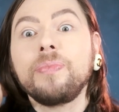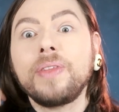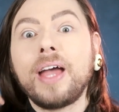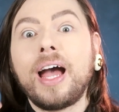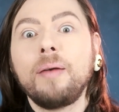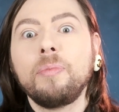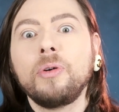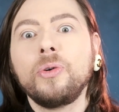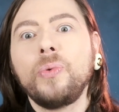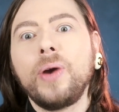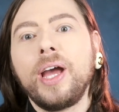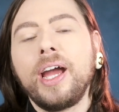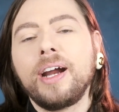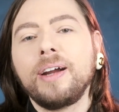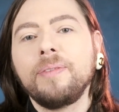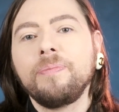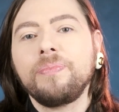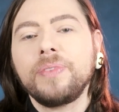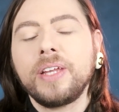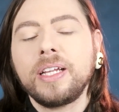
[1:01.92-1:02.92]
I'm
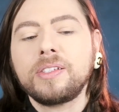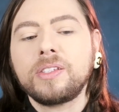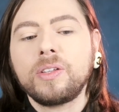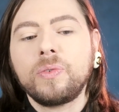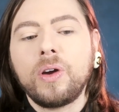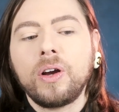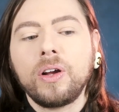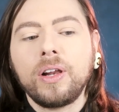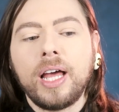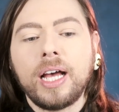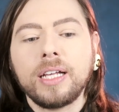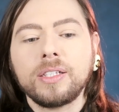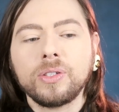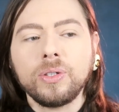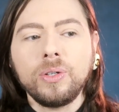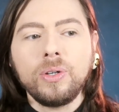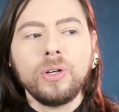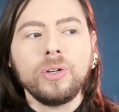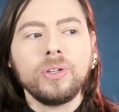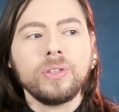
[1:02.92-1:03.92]
aware it's the wrong glass.
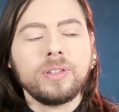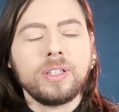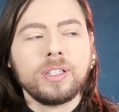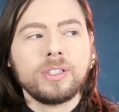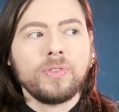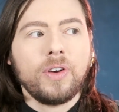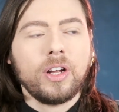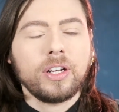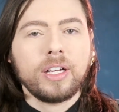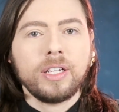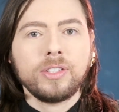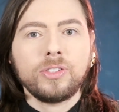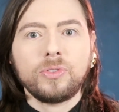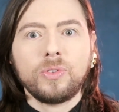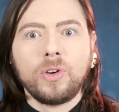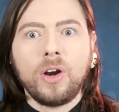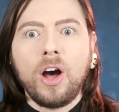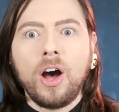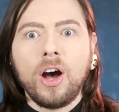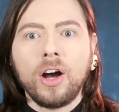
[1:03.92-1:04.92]
Oh, this vodka is
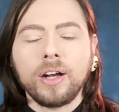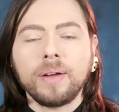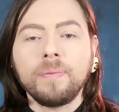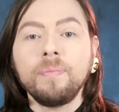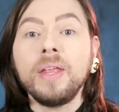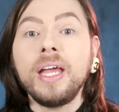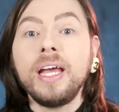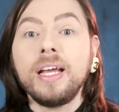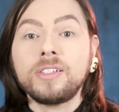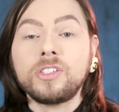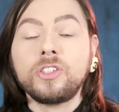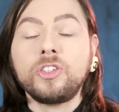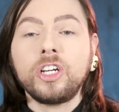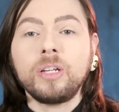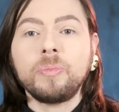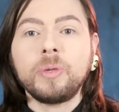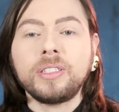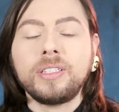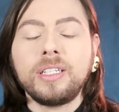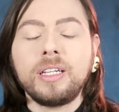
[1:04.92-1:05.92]
strong. It's a
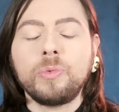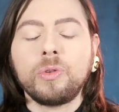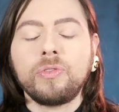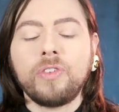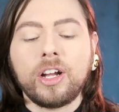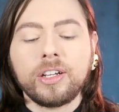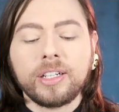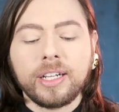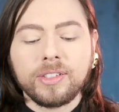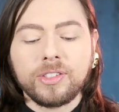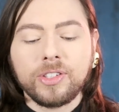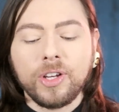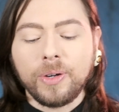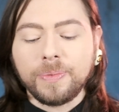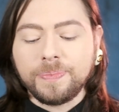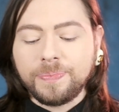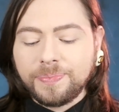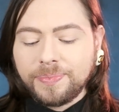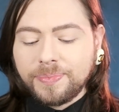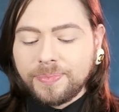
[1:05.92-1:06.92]
dirty martini with vodka. So